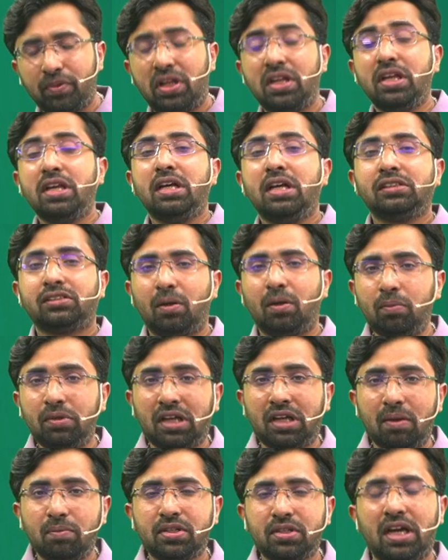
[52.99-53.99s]
Sometimes,
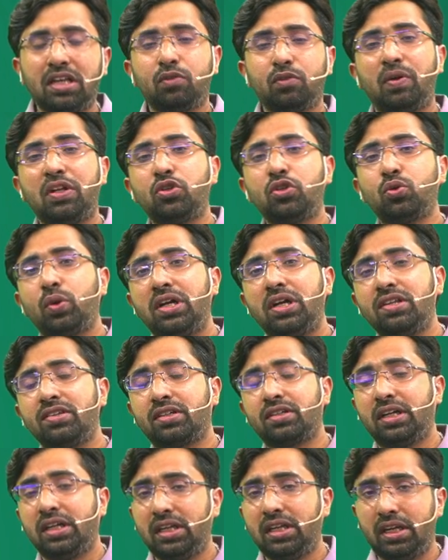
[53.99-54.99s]
guys, when students
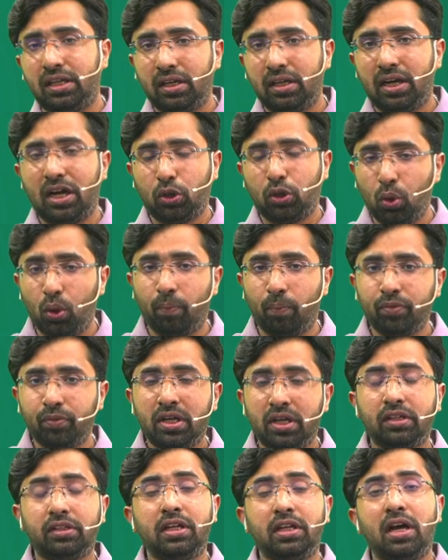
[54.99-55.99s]
study at home, they
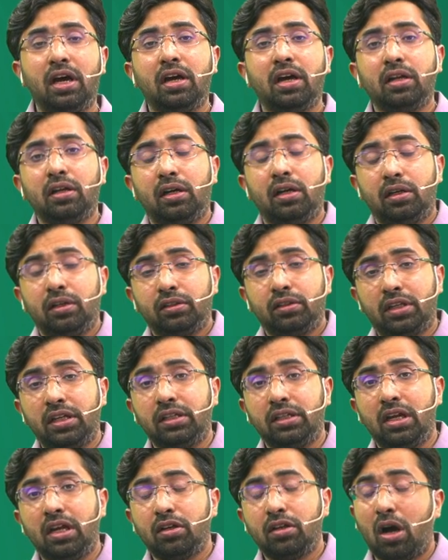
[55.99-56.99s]
are thinking
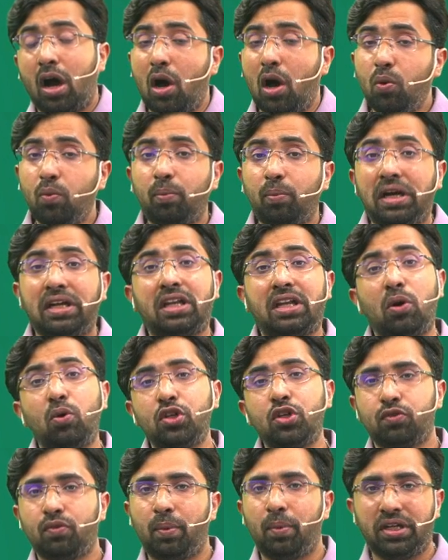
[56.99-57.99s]
how my doubts will
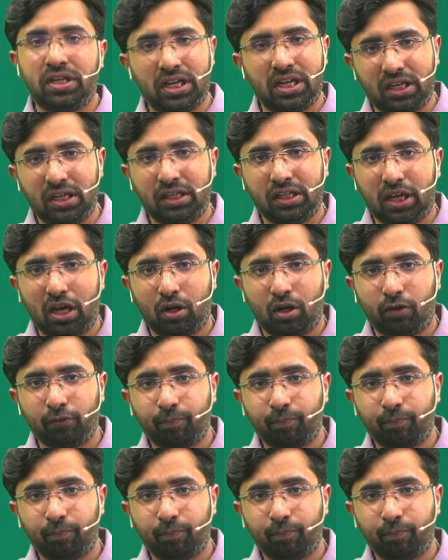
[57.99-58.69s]
be taken care of,